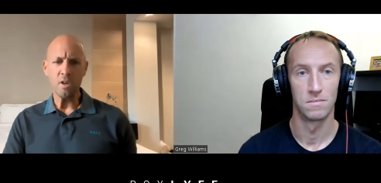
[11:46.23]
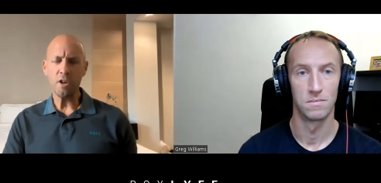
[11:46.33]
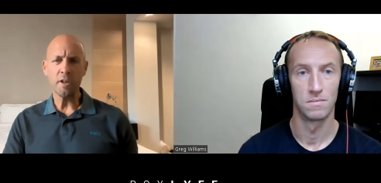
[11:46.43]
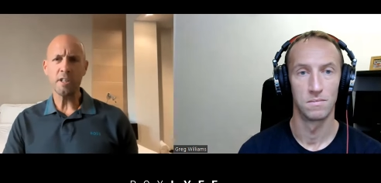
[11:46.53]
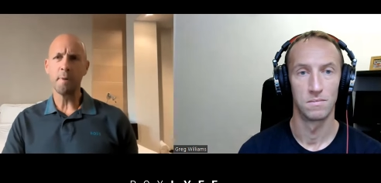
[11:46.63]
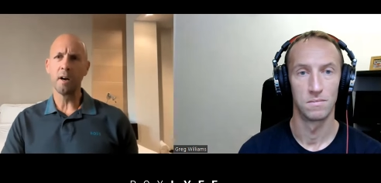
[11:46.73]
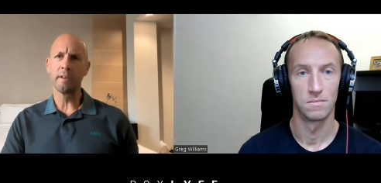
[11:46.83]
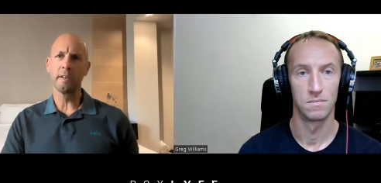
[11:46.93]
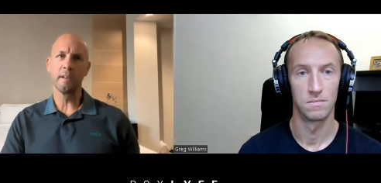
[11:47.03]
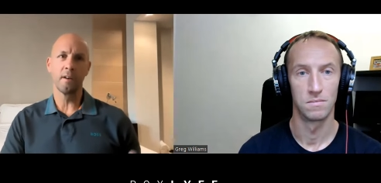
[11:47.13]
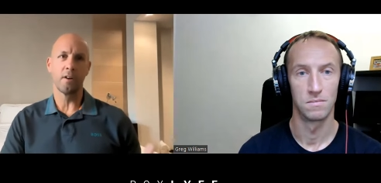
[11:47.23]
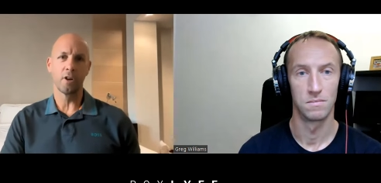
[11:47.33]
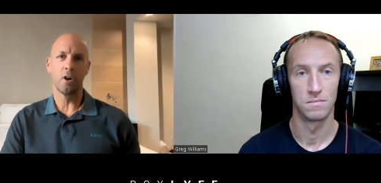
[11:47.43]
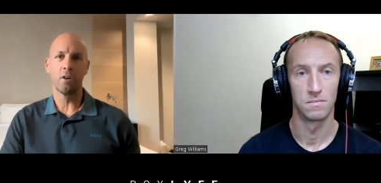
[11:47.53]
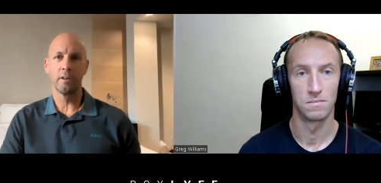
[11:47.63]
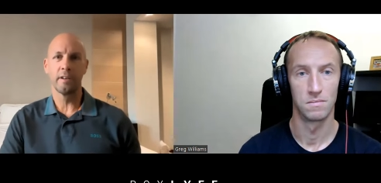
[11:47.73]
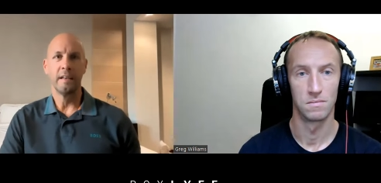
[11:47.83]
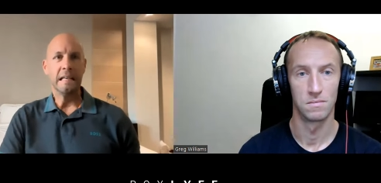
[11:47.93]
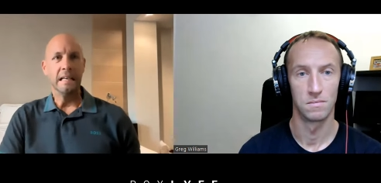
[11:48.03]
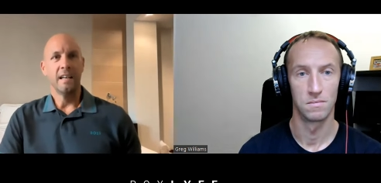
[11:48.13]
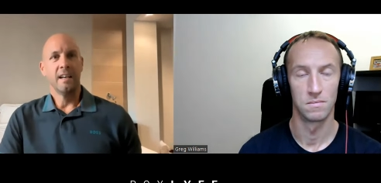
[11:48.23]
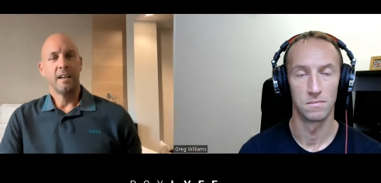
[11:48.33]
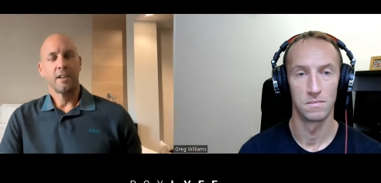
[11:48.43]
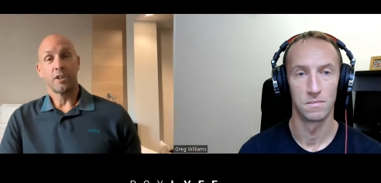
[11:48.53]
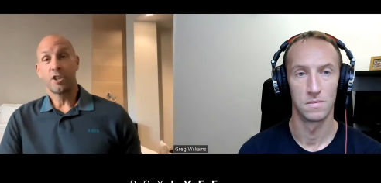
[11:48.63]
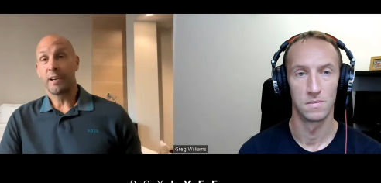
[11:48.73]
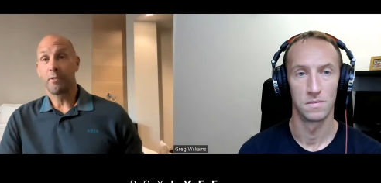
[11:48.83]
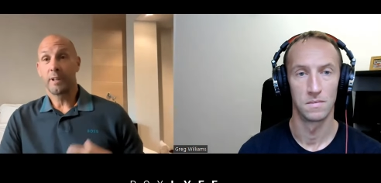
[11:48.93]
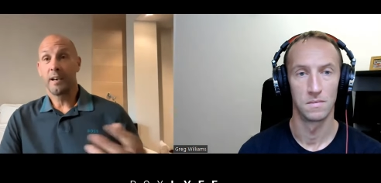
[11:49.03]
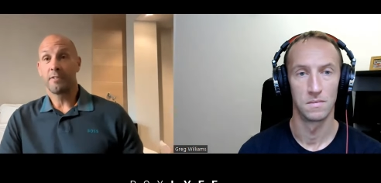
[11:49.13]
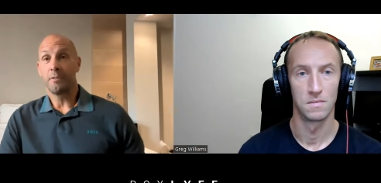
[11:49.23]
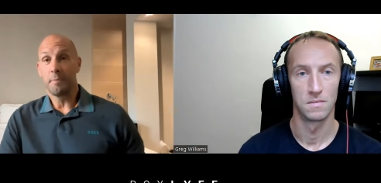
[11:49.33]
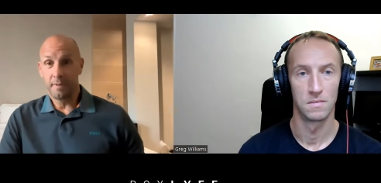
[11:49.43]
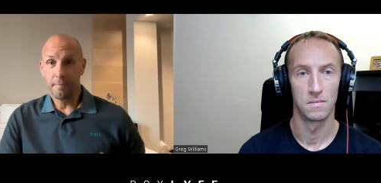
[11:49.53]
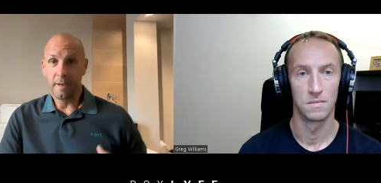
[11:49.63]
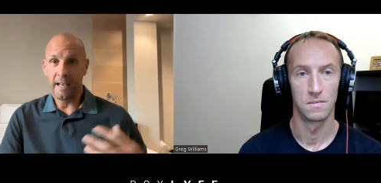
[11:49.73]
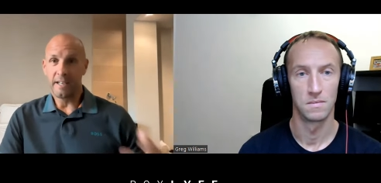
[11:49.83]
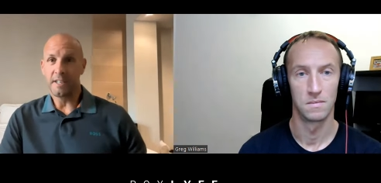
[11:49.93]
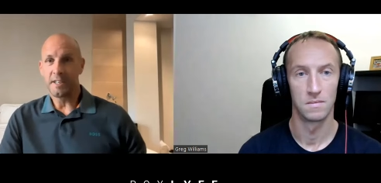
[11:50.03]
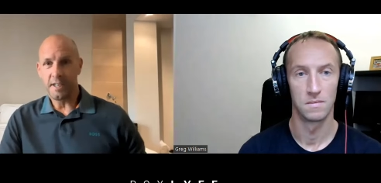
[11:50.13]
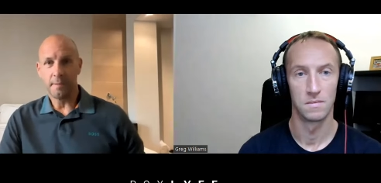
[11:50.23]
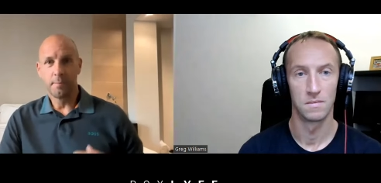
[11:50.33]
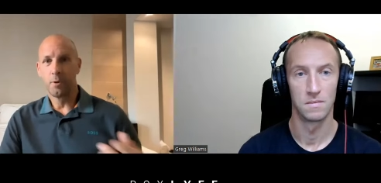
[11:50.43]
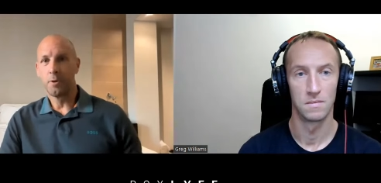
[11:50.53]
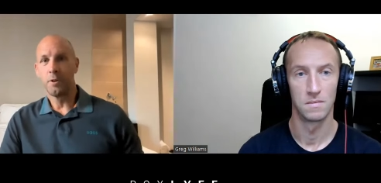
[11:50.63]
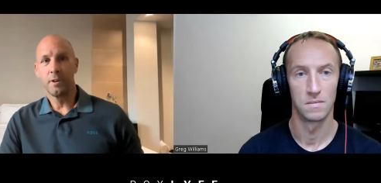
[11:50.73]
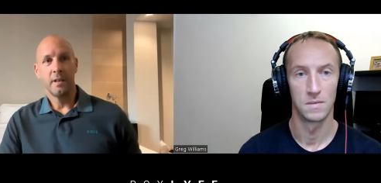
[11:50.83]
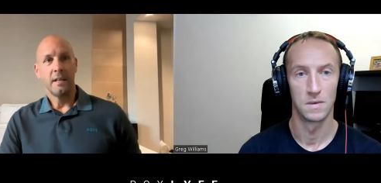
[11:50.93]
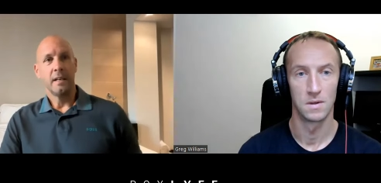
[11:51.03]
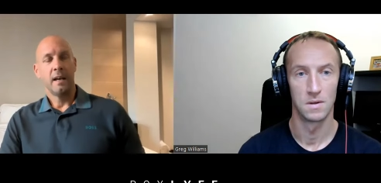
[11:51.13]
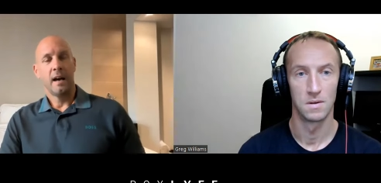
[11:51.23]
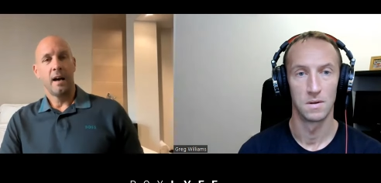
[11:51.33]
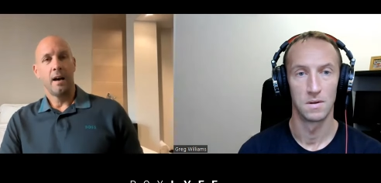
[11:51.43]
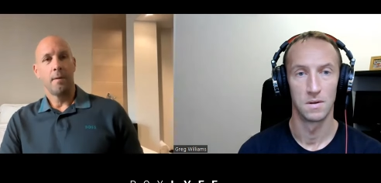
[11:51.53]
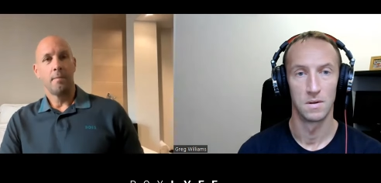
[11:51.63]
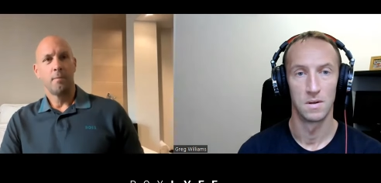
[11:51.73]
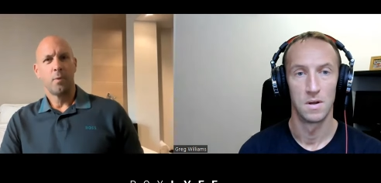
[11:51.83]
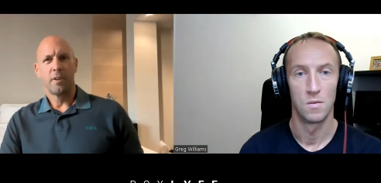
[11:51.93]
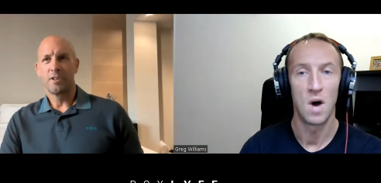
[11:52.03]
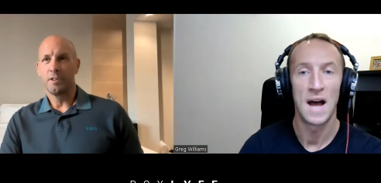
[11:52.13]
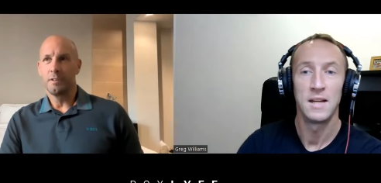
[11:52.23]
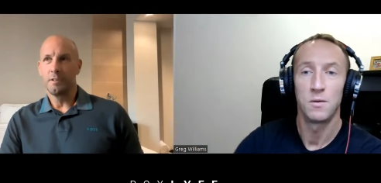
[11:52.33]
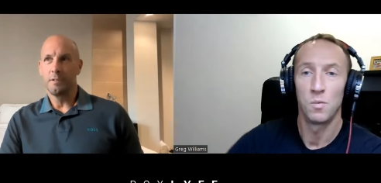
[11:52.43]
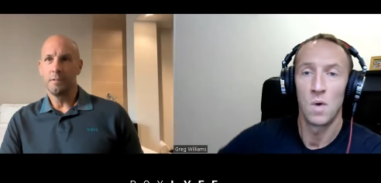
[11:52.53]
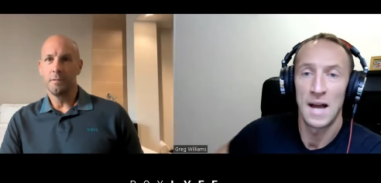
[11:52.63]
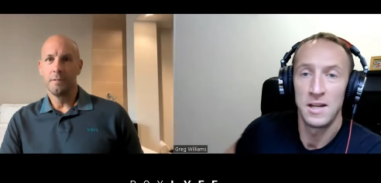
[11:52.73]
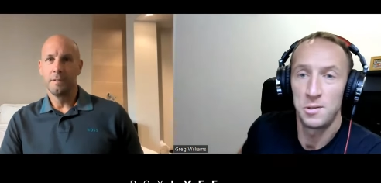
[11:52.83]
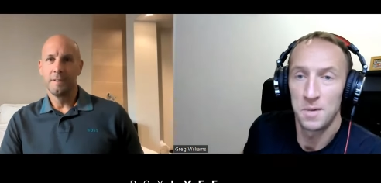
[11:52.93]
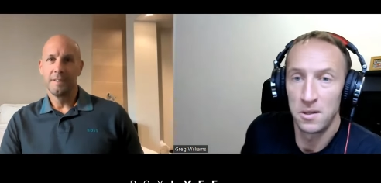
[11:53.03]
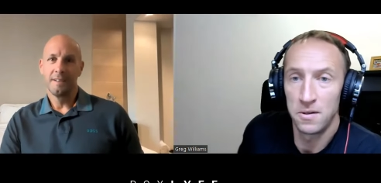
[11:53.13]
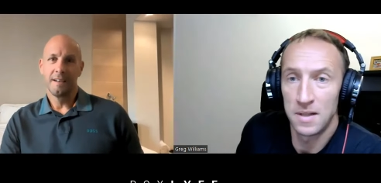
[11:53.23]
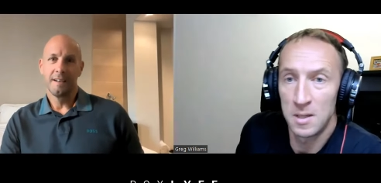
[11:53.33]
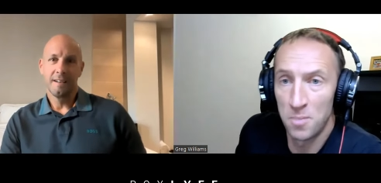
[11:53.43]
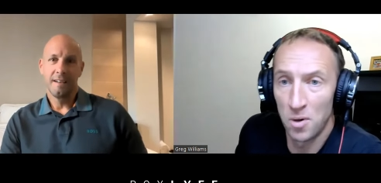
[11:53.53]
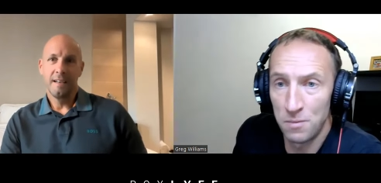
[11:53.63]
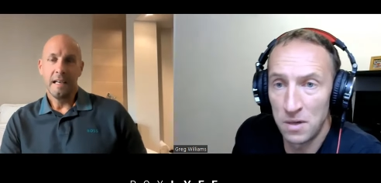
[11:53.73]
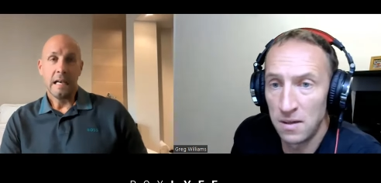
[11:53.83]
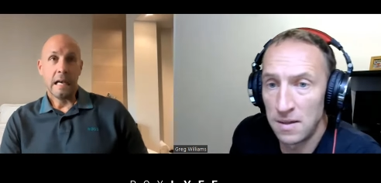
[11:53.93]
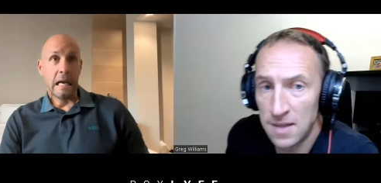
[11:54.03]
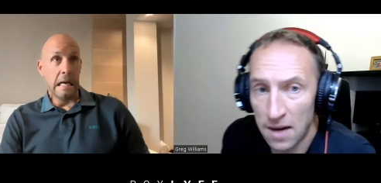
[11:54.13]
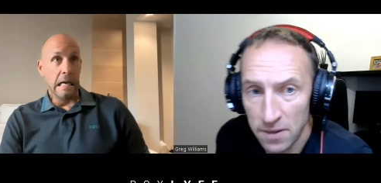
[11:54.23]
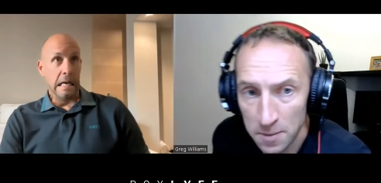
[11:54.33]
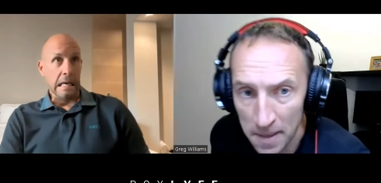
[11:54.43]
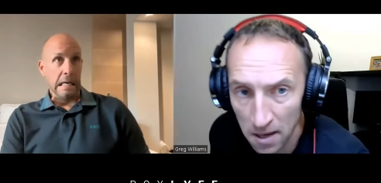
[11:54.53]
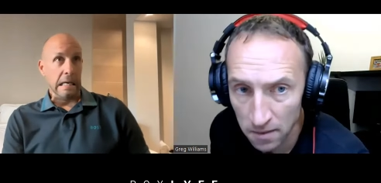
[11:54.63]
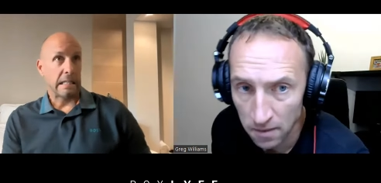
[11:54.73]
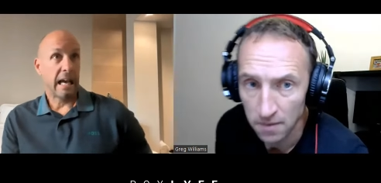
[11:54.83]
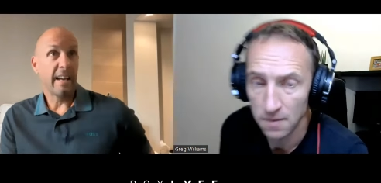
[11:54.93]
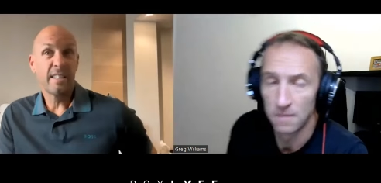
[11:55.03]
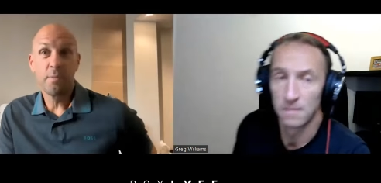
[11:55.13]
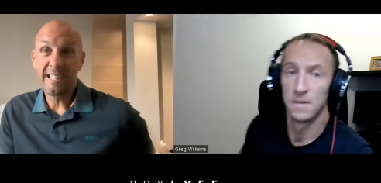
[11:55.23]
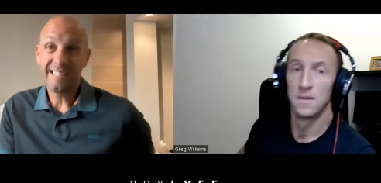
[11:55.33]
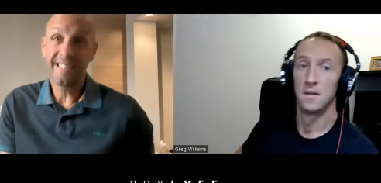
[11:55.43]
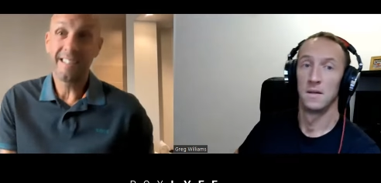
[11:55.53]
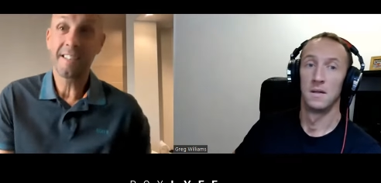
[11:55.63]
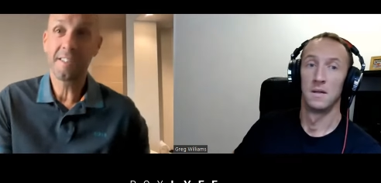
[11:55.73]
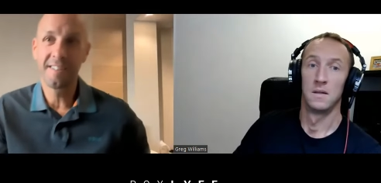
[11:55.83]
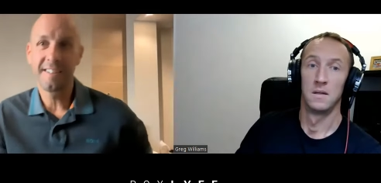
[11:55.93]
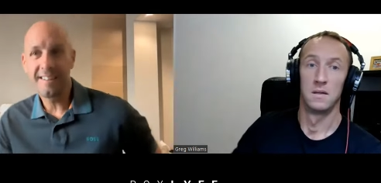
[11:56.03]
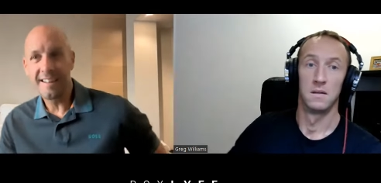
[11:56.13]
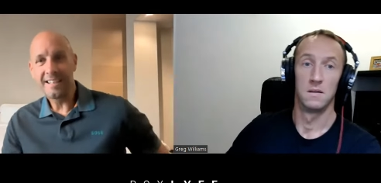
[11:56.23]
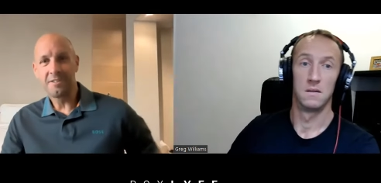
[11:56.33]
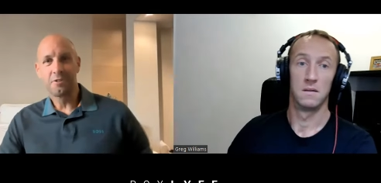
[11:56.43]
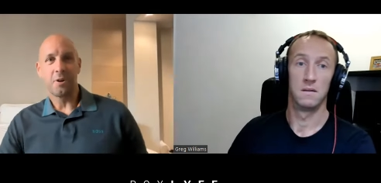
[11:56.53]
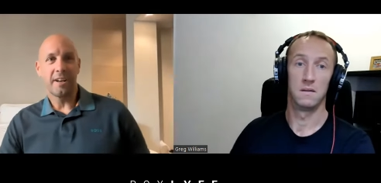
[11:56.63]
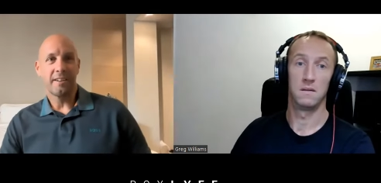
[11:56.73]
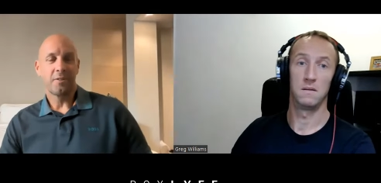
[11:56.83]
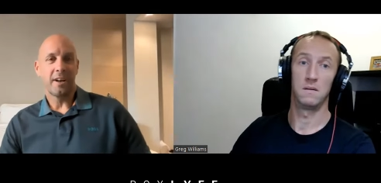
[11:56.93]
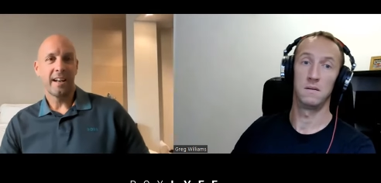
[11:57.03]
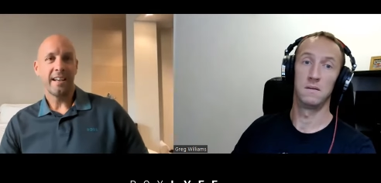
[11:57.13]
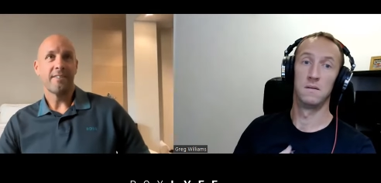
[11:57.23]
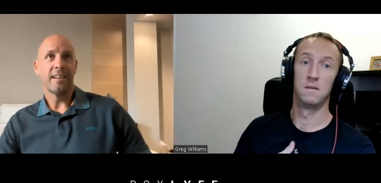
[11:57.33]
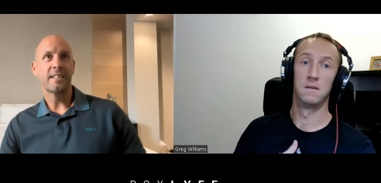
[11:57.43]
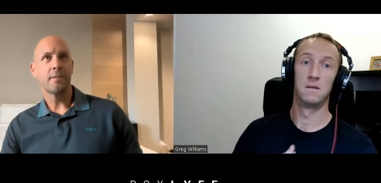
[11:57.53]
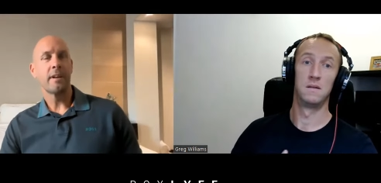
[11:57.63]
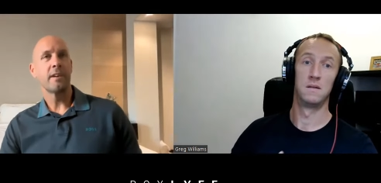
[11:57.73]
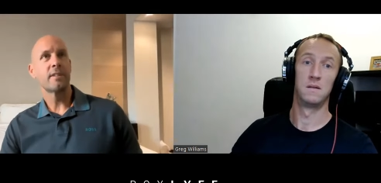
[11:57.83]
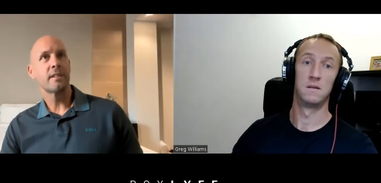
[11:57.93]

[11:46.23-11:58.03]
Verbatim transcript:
Speaker 1: I got into Spartan in Hong Kong and got to travel with that from Malaysia, Singapore. Um, went
Speaker 2: off to what, age, what age were you at this point where you discovered Spartan?
Speaker 1: It was this, this was the things all quite quite late really, because I went over